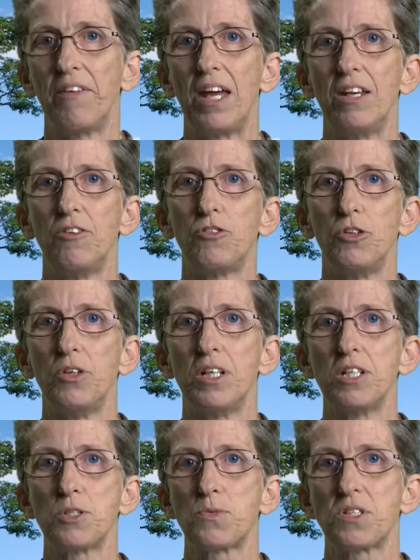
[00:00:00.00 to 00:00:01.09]
then 2
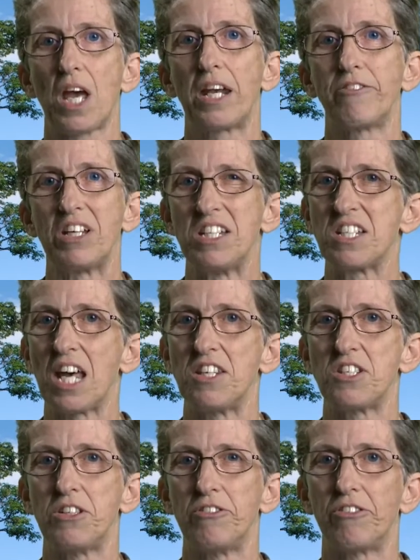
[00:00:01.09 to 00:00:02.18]
years was kind of
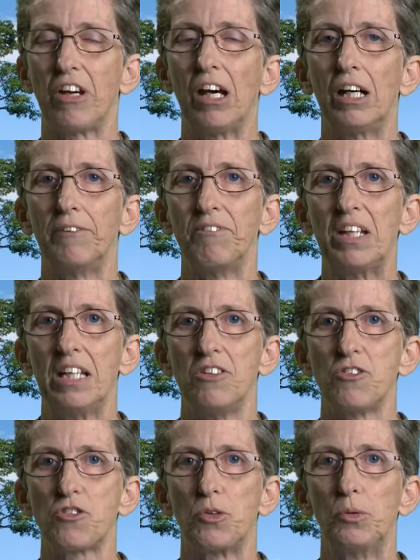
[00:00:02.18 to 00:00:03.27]
intensive in
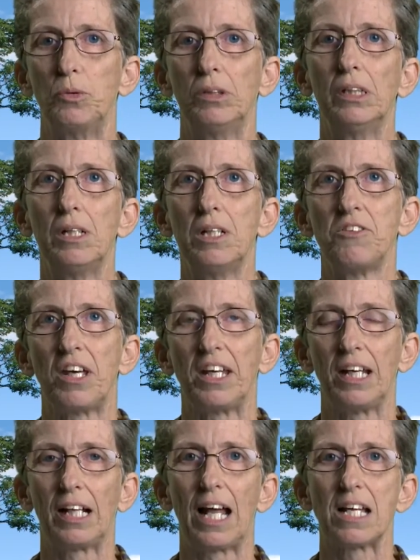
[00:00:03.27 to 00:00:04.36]
school
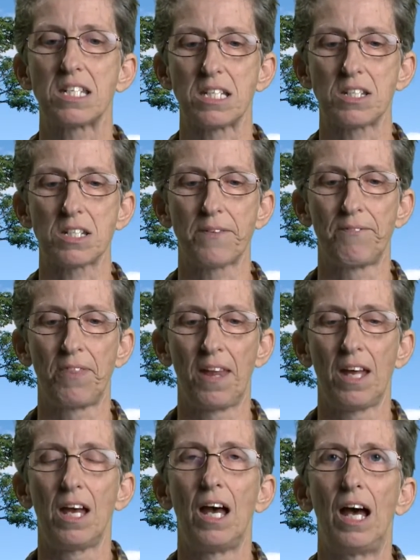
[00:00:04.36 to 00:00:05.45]
taking classes.
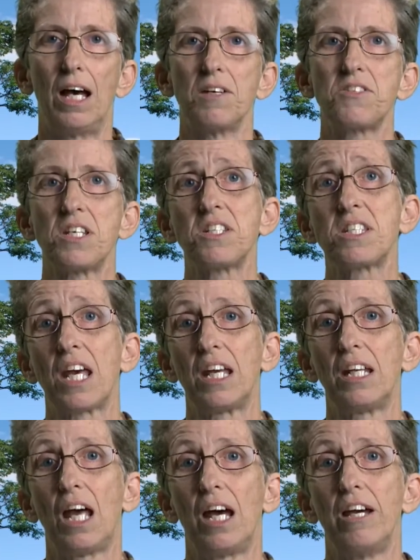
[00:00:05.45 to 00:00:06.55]
Since
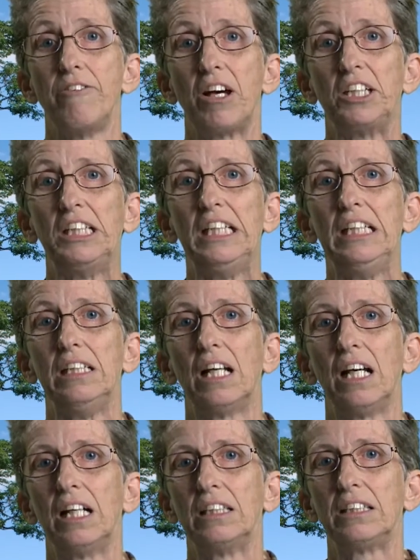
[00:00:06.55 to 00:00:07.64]
then, I've actually
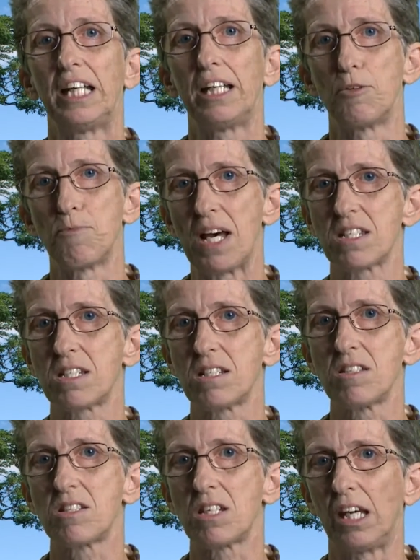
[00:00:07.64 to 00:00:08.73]
taken a
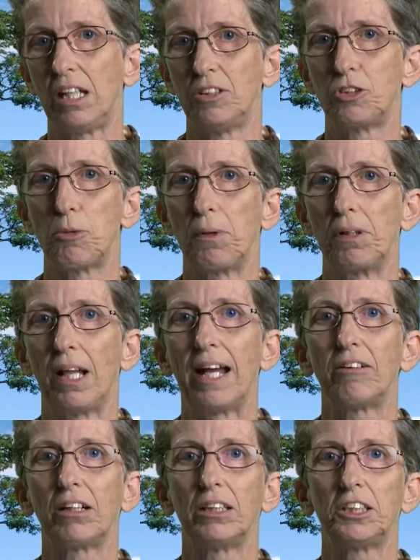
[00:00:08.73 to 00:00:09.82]
master's in tropical
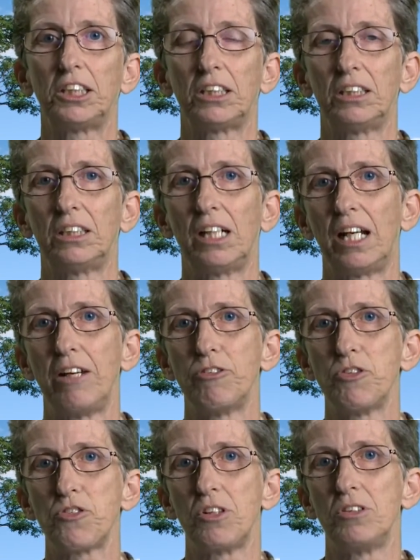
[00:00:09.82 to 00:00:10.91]
agriculture, and I've
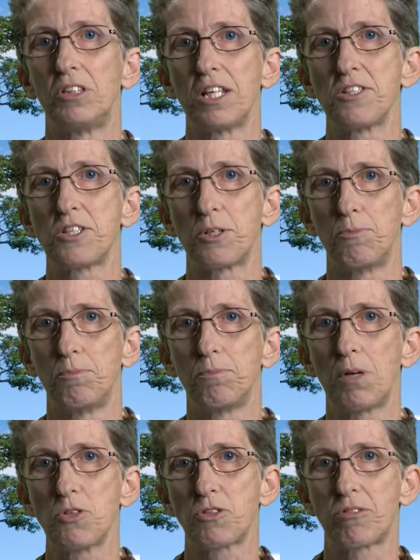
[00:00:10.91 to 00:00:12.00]
also done some
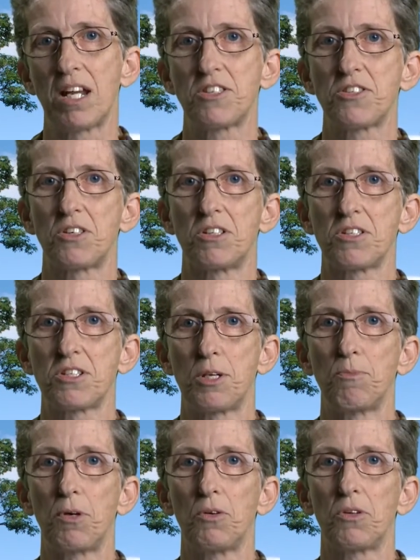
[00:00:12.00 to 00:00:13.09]
postgrad certs in
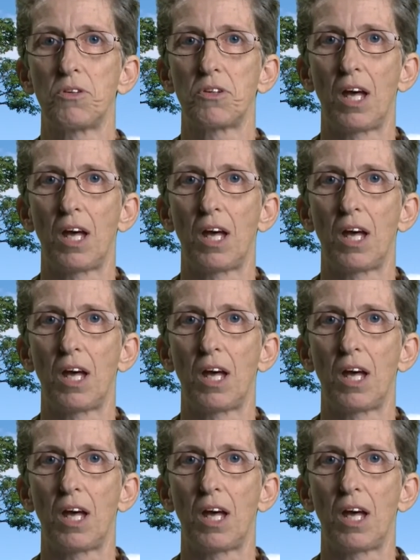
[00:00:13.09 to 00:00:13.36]
both